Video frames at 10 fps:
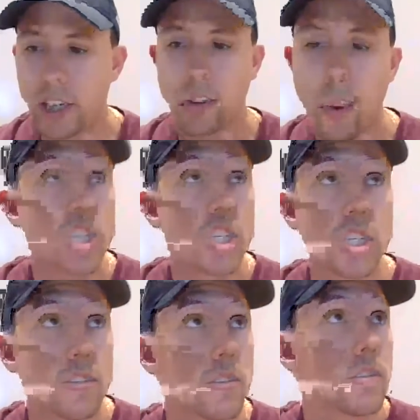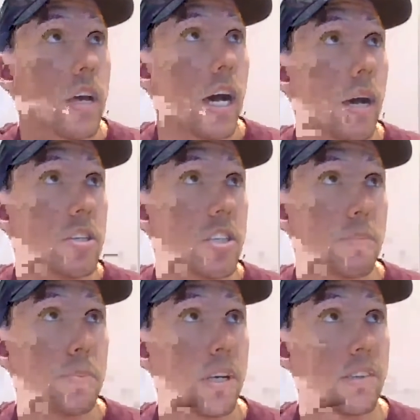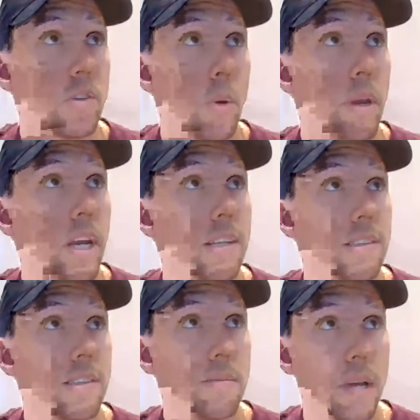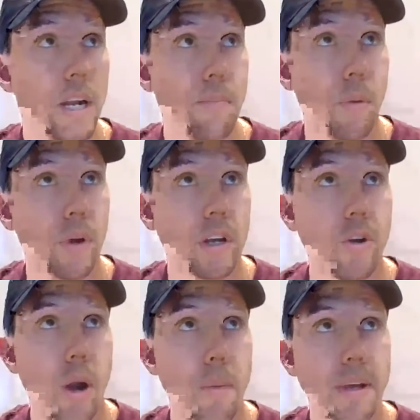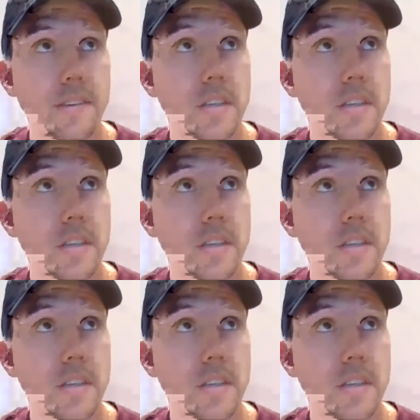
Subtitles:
or may not have time to take additional questions just because so many got submitted,